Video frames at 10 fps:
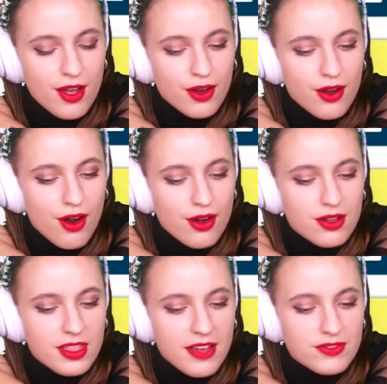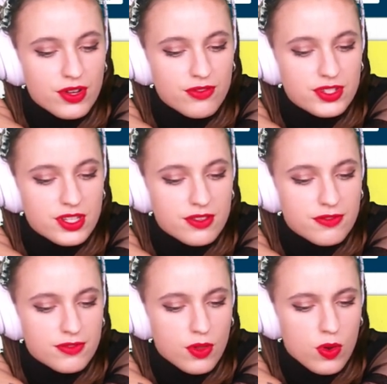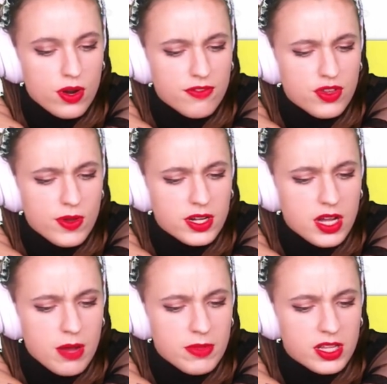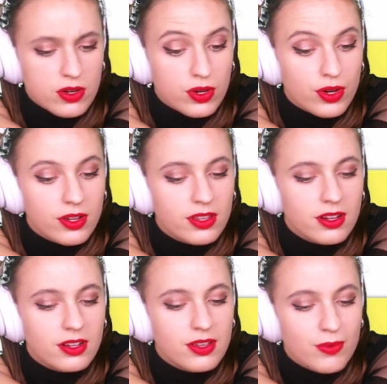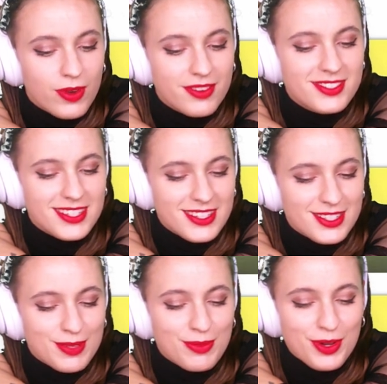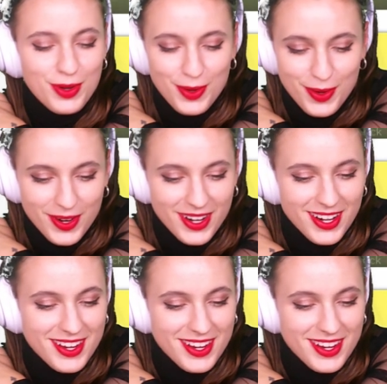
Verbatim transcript: Carnal leftovers on the floor. If you had come a little earlier, you would have seen some gore.